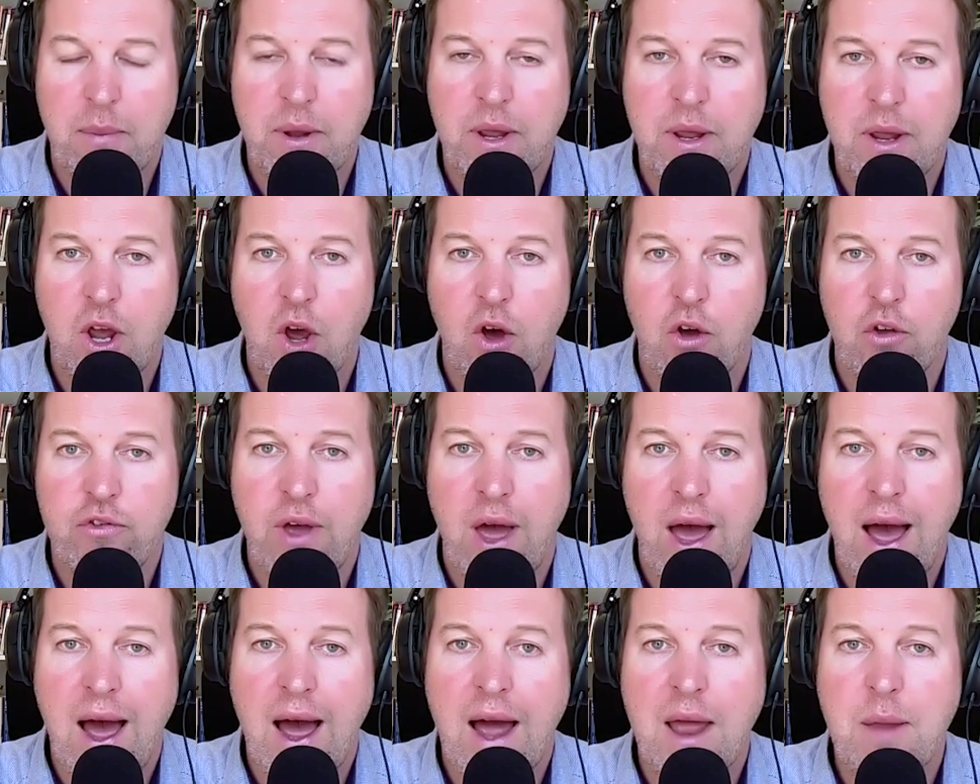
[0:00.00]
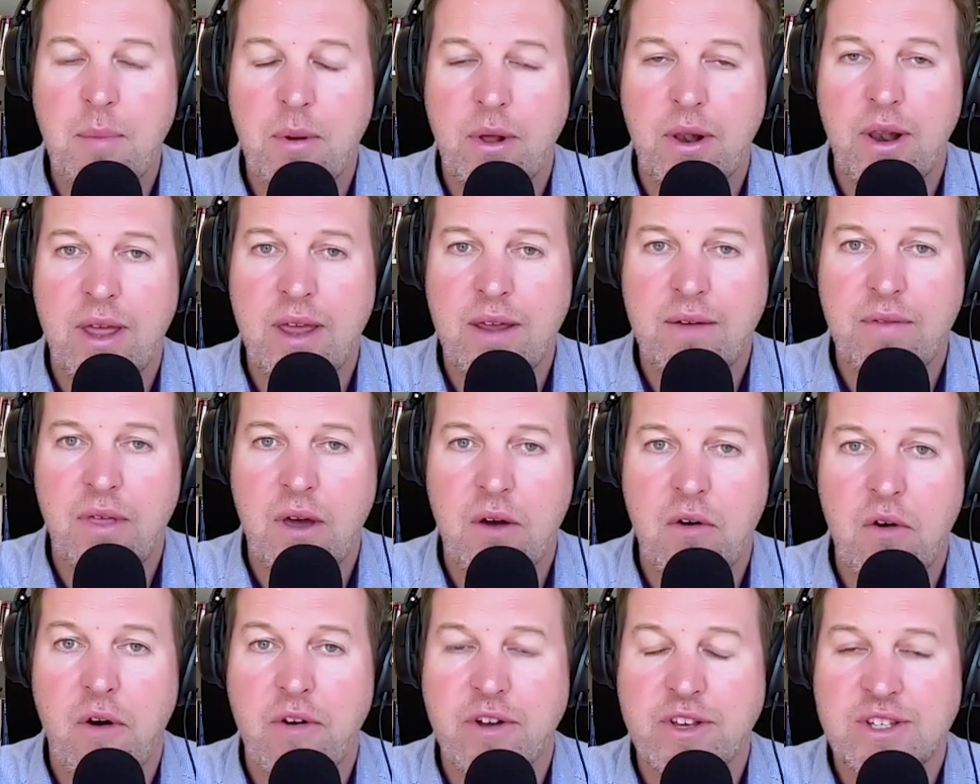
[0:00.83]
because I believe
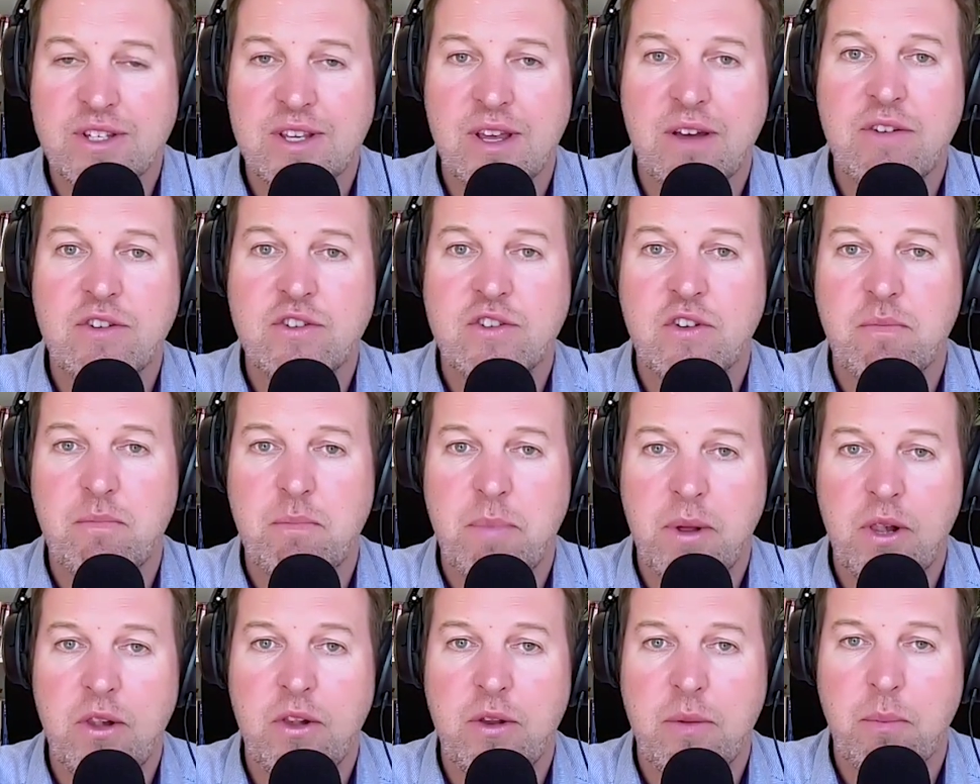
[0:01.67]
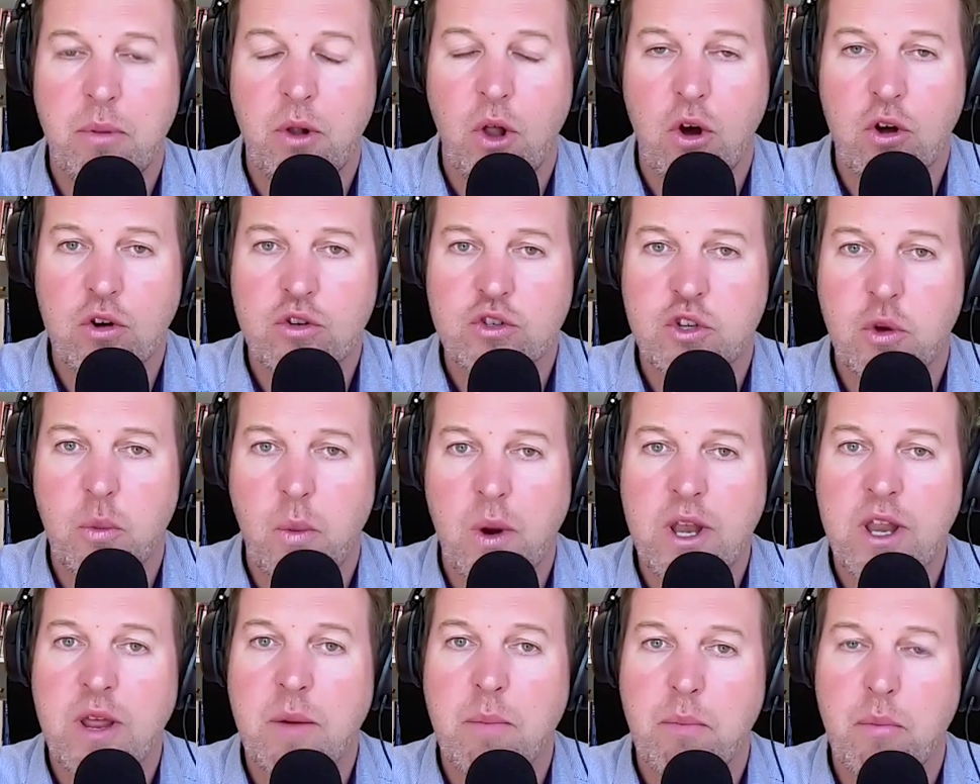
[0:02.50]
there are a series of building blocks that
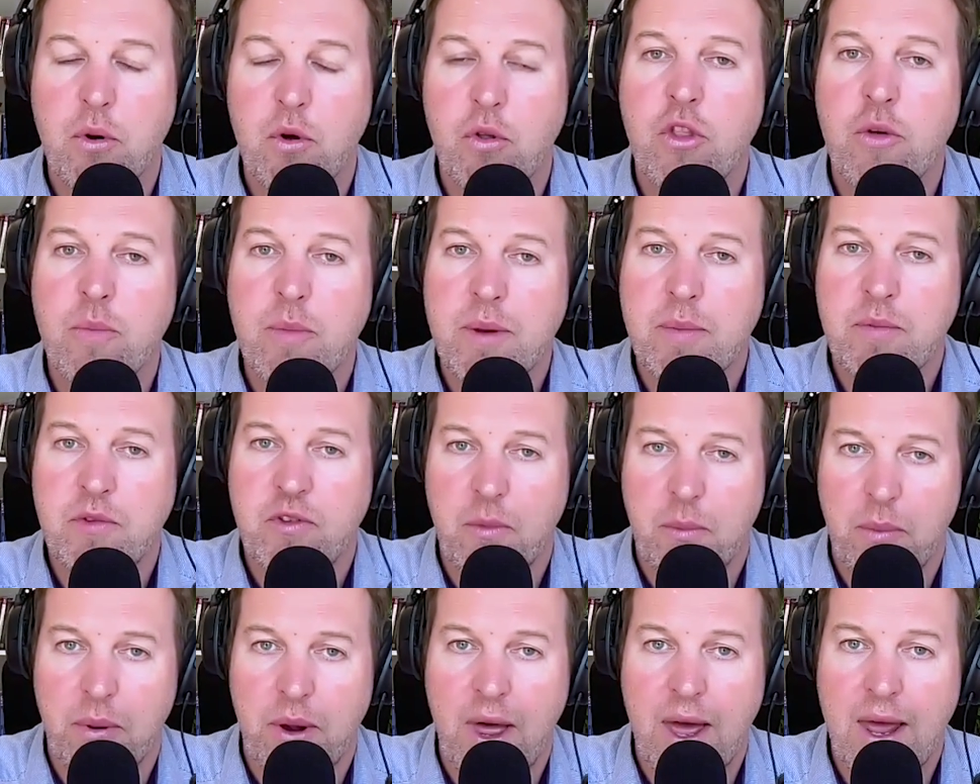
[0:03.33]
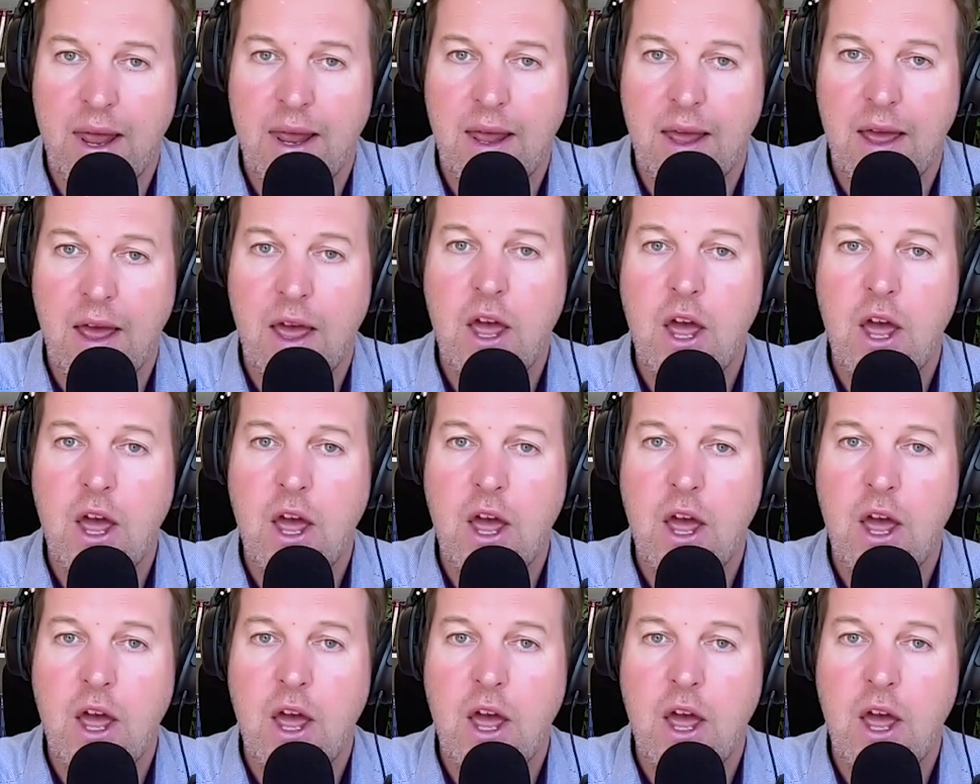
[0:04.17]
when you put them into play,